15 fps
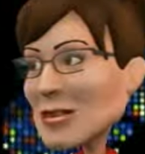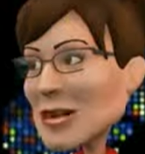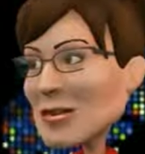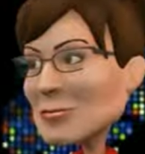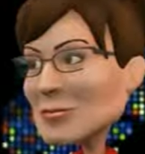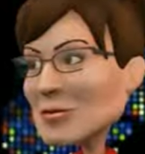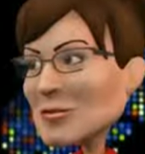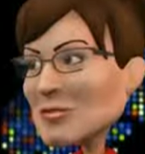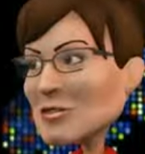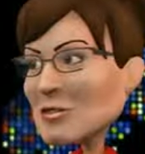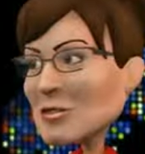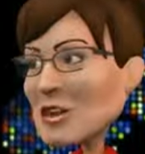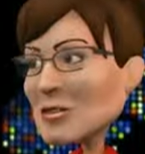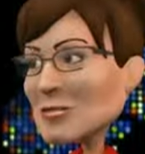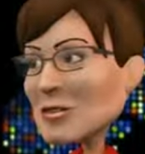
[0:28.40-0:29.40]
I am not
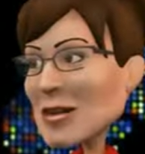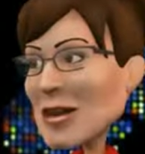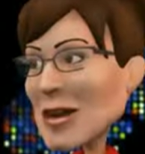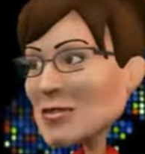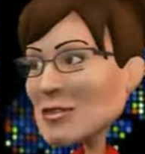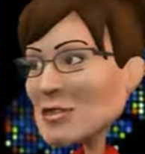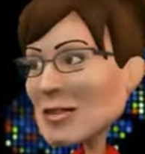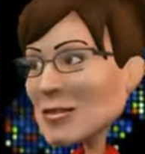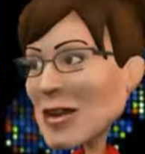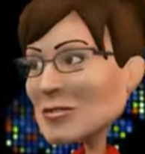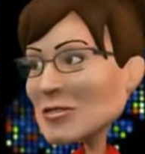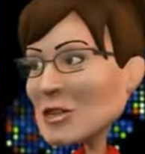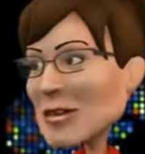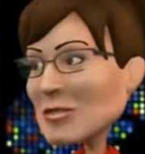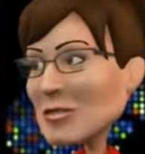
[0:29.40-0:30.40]
sure that I know the
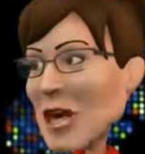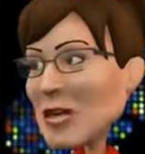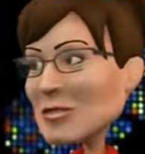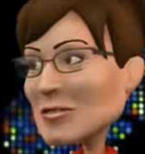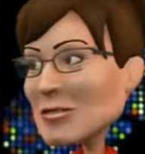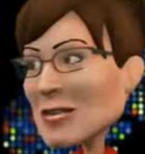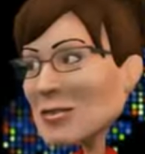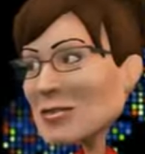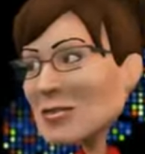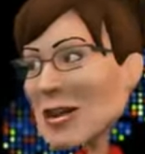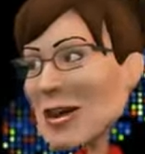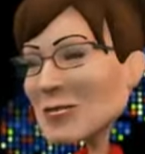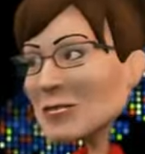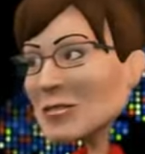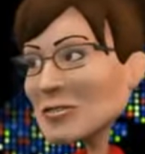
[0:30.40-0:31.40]
answer to all those
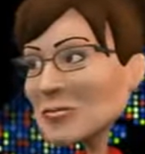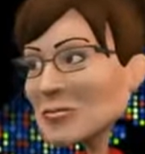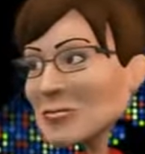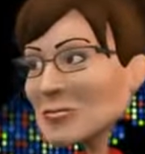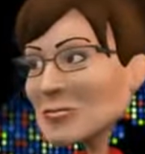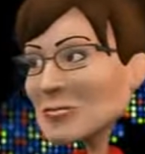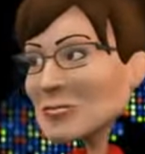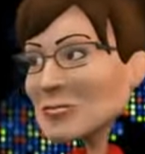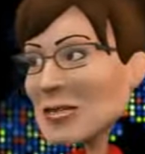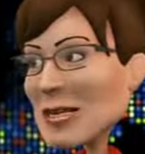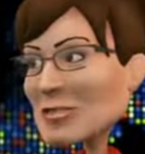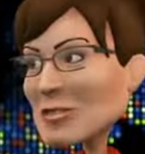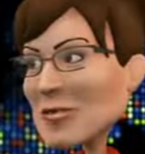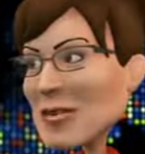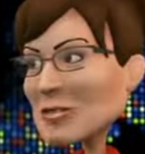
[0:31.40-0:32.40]
questions.
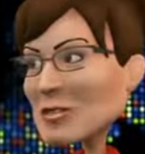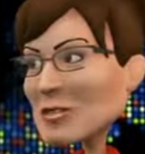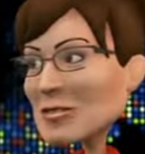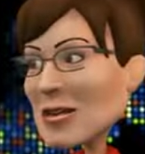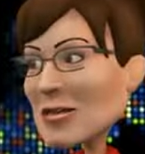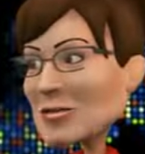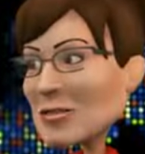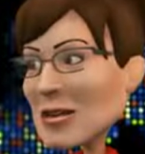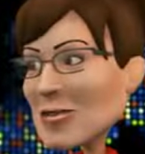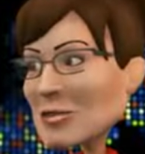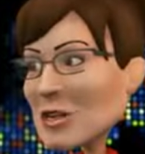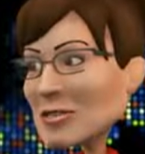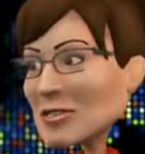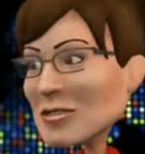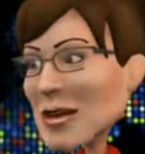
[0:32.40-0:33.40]
Was one of those a question
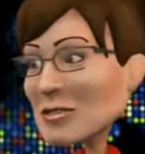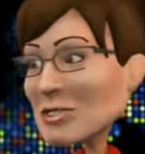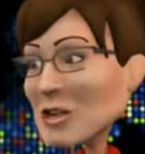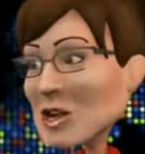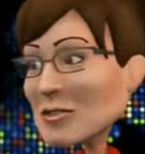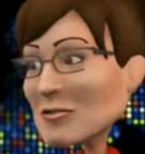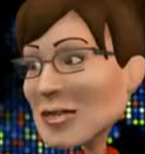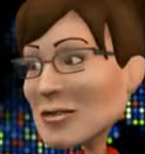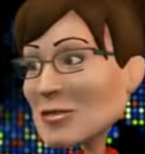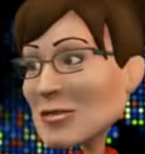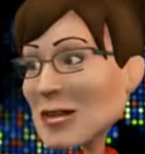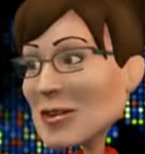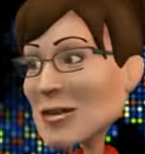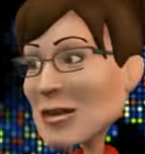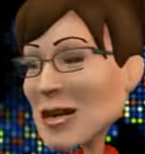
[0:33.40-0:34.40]
your staff gave me
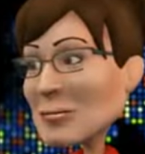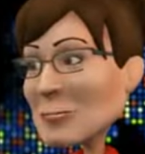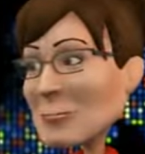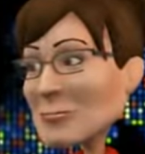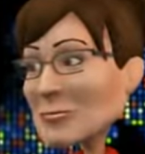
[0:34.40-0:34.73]
ahead of time?